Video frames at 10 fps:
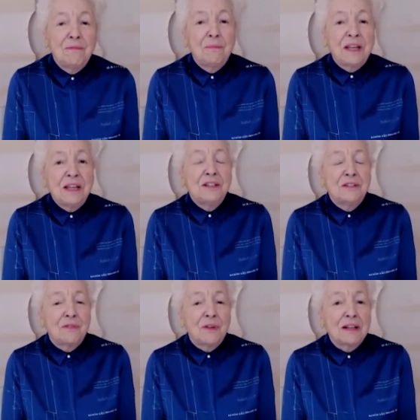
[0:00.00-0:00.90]
begin
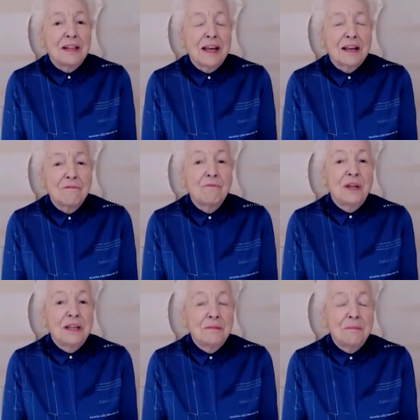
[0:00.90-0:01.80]
to feel like a
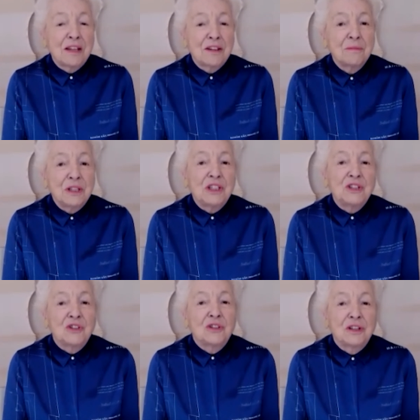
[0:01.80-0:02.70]
real
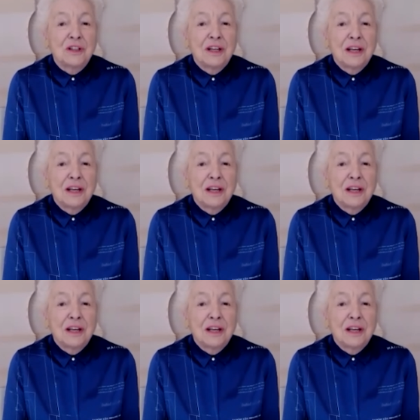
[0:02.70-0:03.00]
mathematician,